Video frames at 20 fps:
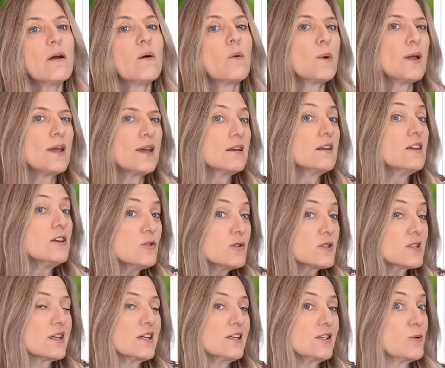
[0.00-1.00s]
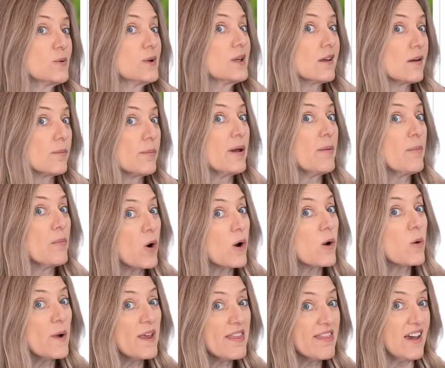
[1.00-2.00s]
we can usually do a little bit
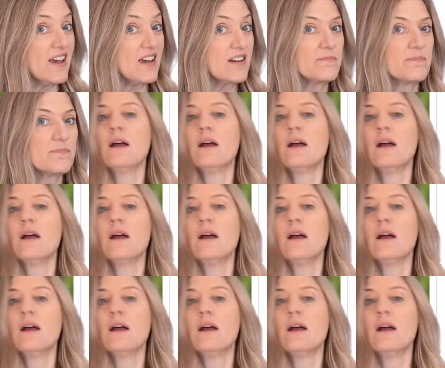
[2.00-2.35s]
more with it.